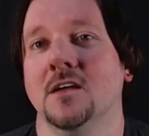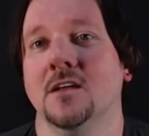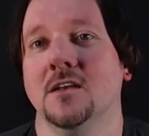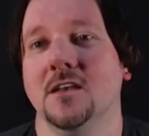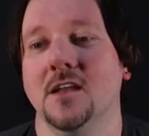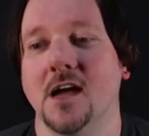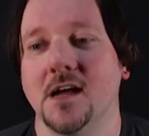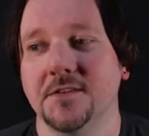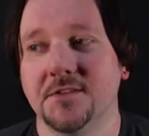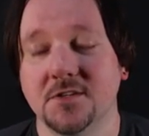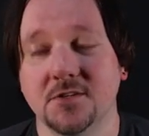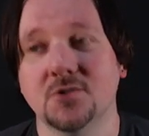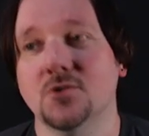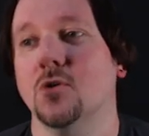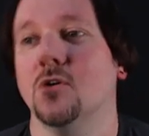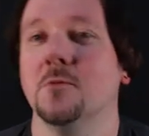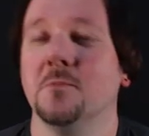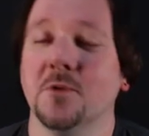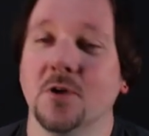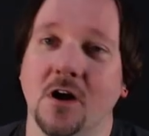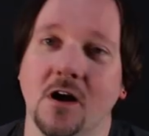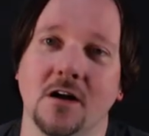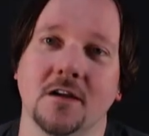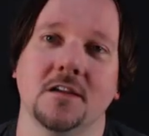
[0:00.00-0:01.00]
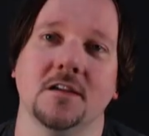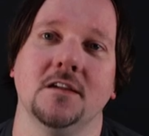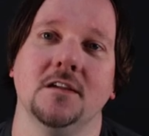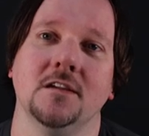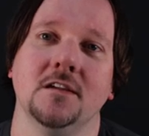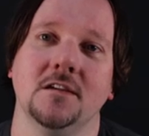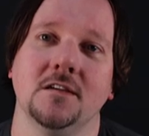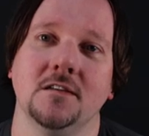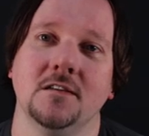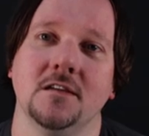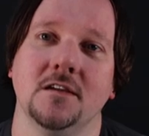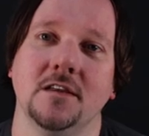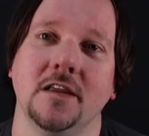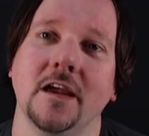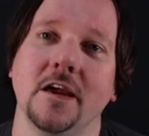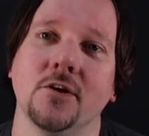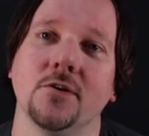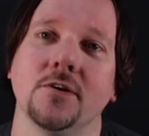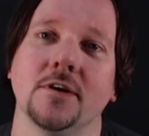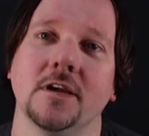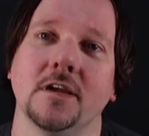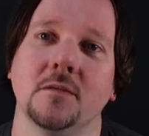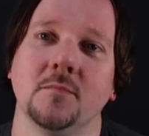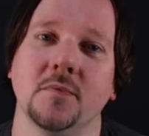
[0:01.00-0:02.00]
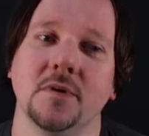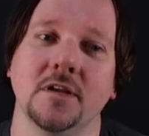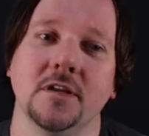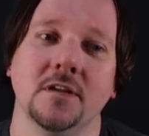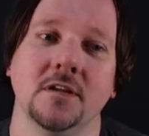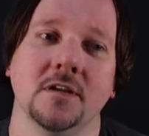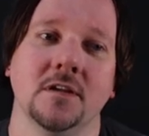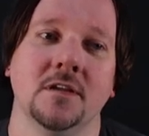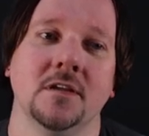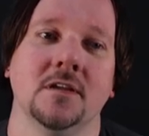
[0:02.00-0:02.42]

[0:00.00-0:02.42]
Not to show up cocky and arrogant, but